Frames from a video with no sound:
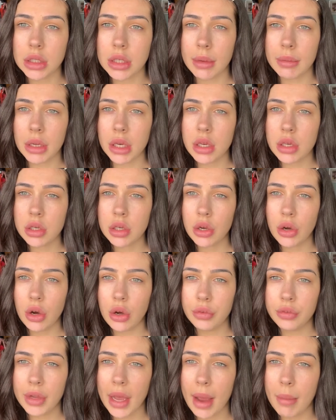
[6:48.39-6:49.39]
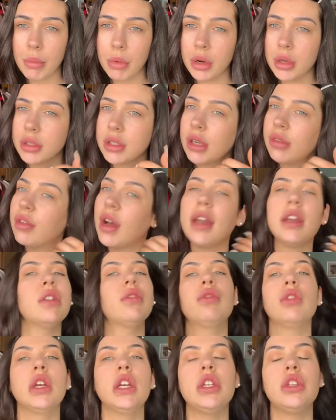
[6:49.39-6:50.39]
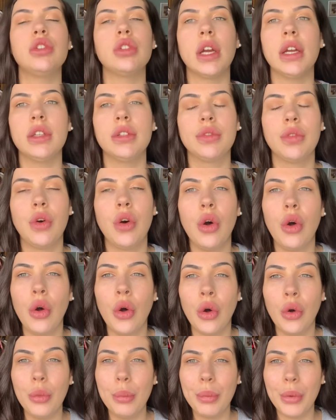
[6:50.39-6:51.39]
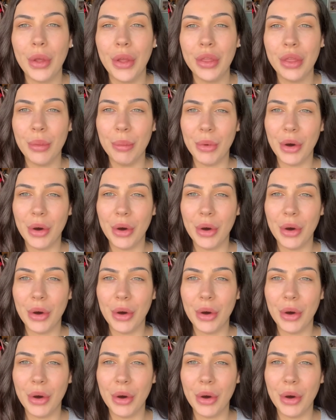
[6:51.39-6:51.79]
I'm going to do it off camera because I find it really stressful putting them